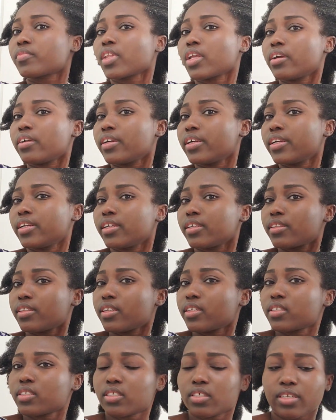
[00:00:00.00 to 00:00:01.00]
All right,
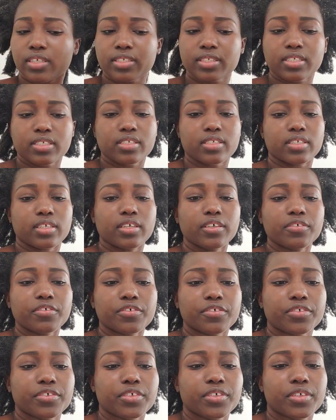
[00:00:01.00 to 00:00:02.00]
so that's
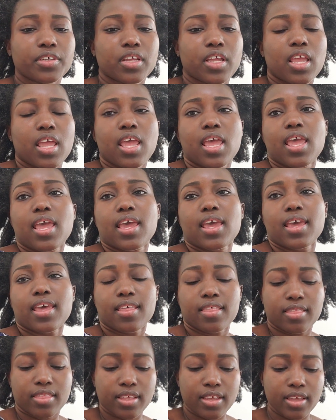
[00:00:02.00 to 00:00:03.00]
enough.
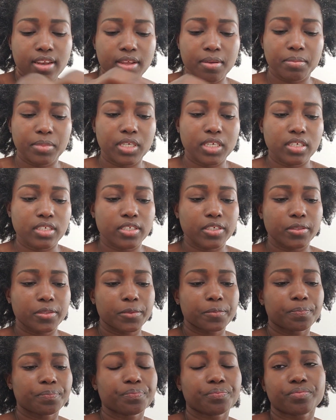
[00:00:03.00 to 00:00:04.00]
And then I'm
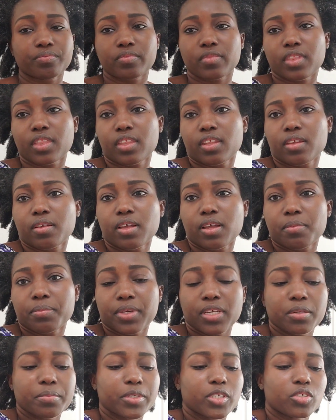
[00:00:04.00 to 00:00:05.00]

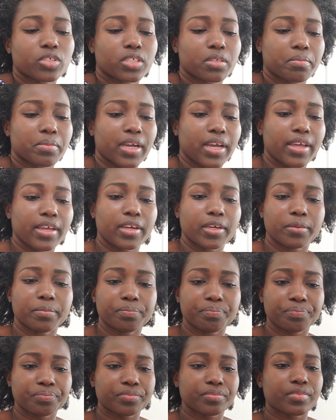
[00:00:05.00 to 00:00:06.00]
gonna be using my
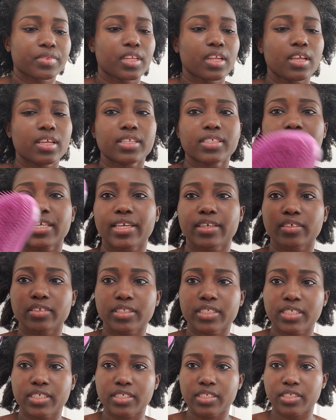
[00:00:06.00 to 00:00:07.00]
Tangle
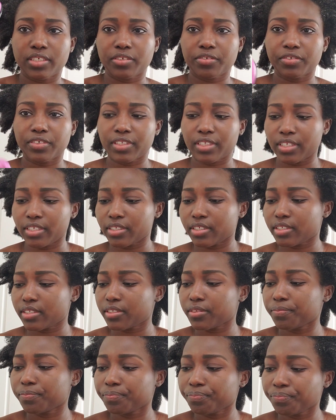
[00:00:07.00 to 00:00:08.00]
Teaser for
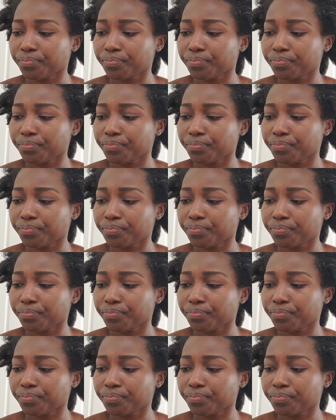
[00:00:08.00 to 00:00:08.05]
this.